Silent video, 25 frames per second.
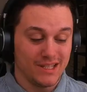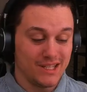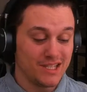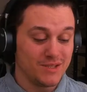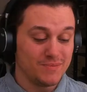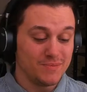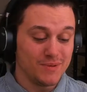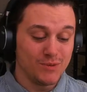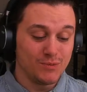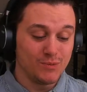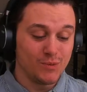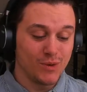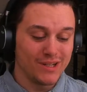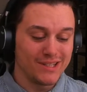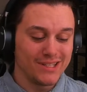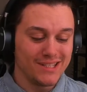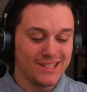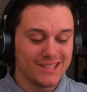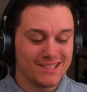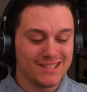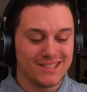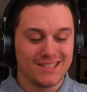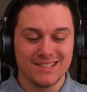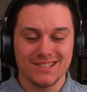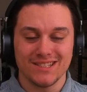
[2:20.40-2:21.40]
It's been 1
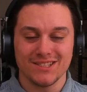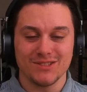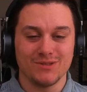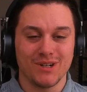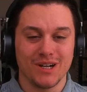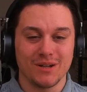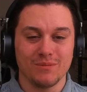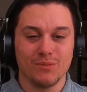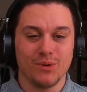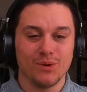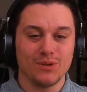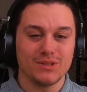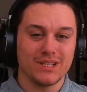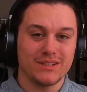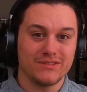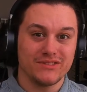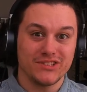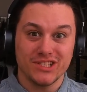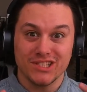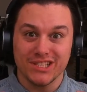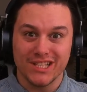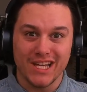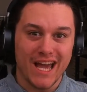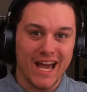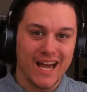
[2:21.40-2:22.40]
year since the Dragon Balls have
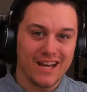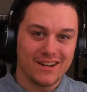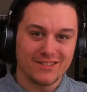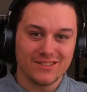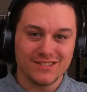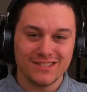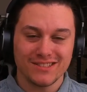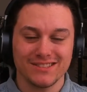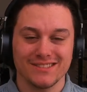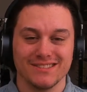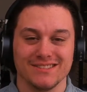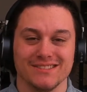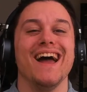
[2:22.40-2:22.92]
scattered,